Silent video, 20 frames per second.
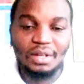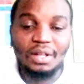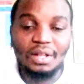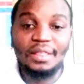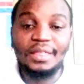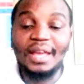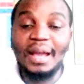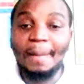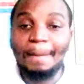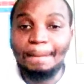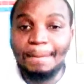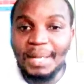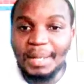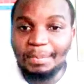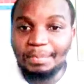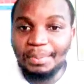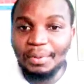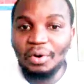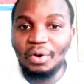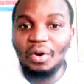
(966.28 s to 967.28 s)
There are
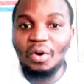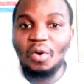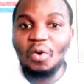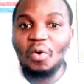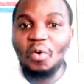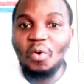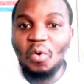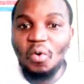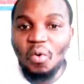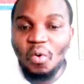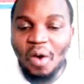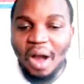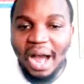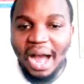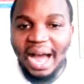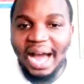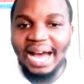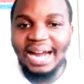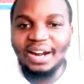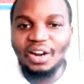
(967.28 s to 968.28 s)
people who
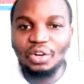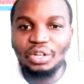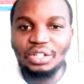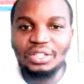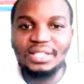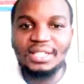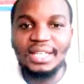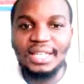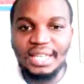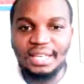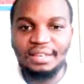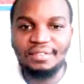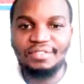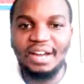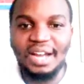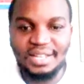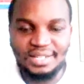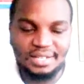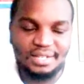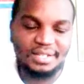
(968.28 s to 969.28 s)
are not
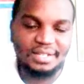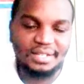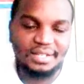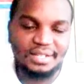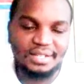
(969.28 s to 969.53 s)
givers.